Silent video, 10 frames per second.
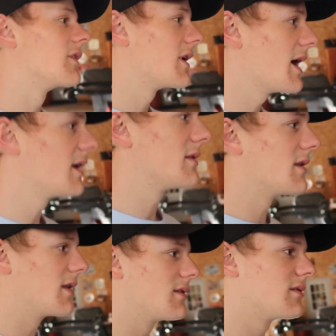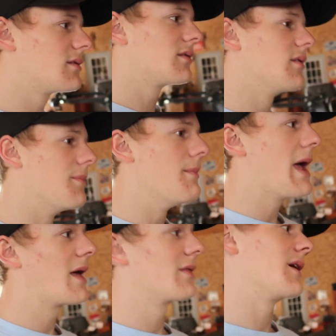forgot that
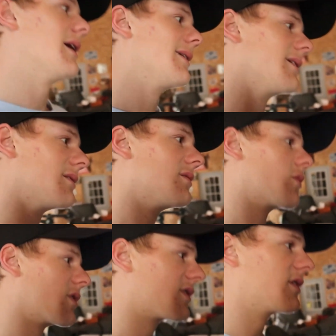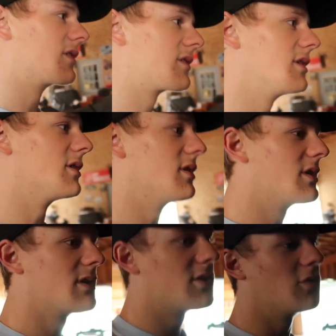Matt, the guy that works there, still
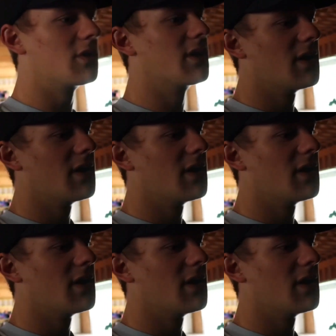tuned it.